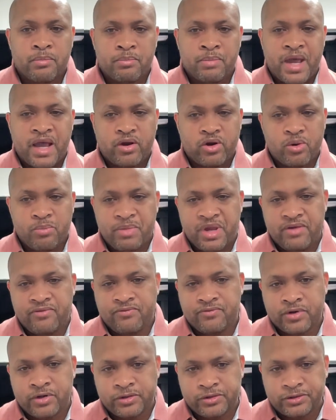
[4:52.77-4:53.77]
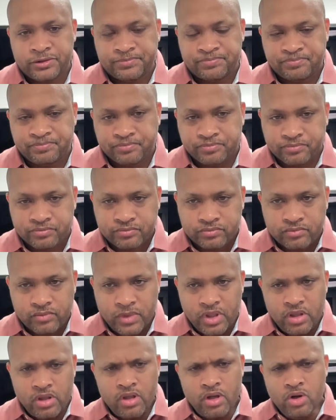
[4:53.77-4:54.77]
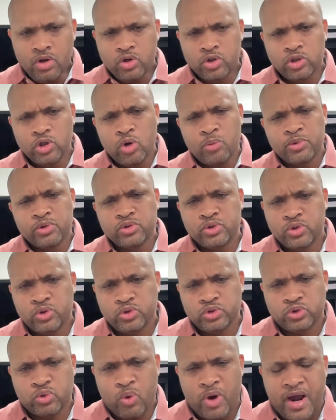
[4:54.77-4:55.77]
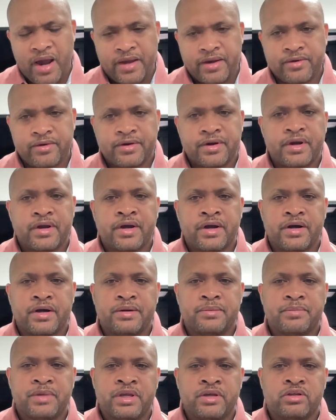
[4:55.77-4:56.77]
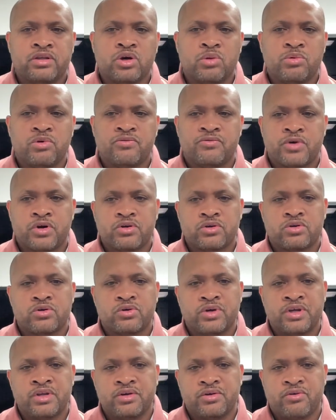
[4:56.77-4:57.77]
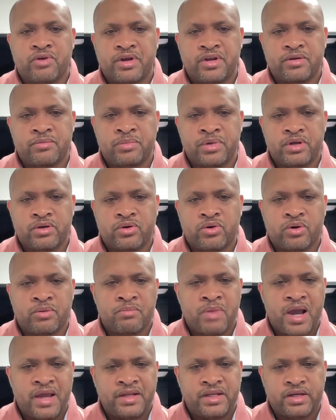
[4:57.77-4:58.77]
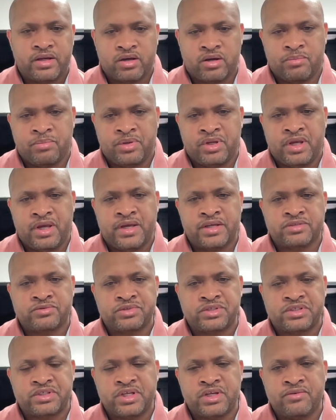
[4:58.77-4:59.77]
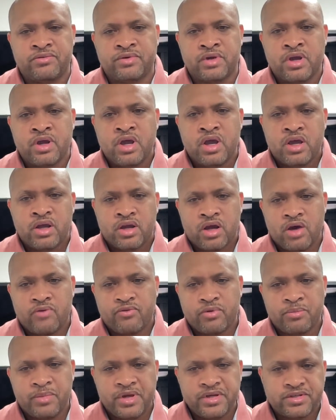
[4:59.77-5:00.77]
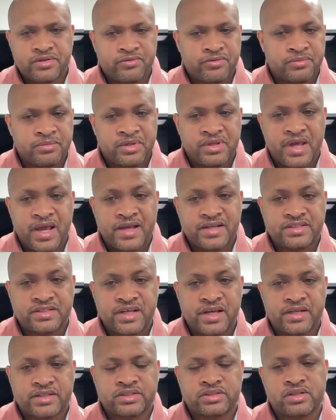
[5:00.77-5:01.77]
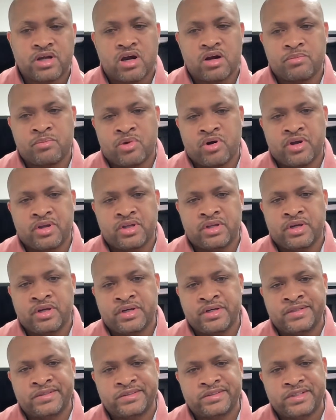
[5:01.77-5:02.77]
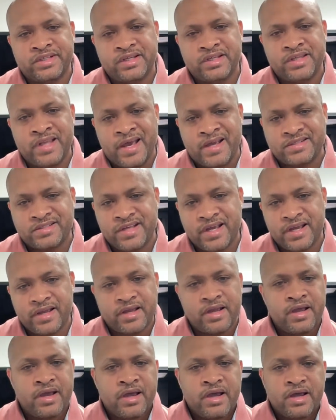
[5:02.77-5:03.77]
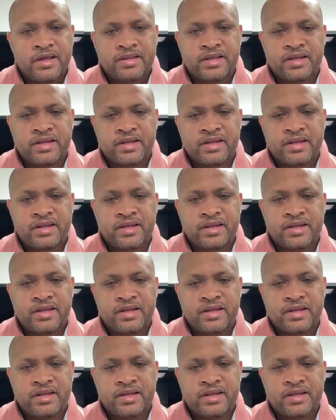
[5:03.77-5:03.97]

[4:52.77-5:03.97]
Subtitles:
Back on May 1st, Global Newswire, a global vertical integrated Bitcoin mining company, has received confirmation from the NASDAQ Stock Market LLC, NASDAQ,